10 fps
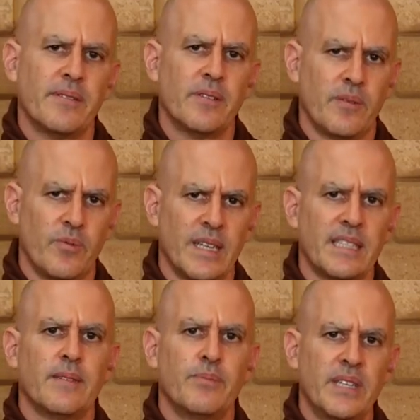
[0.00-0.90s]
and
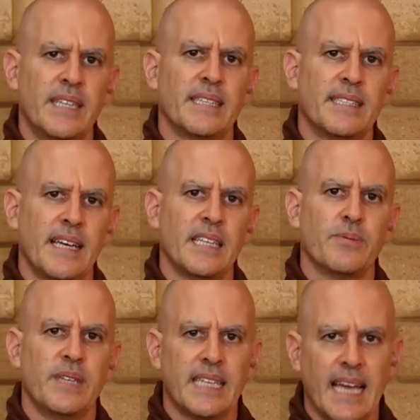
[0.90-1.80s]
what the Buddha says
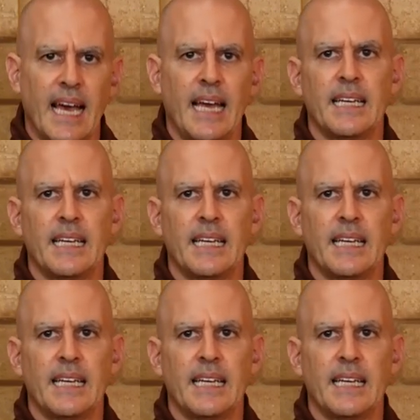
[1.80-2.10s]
we can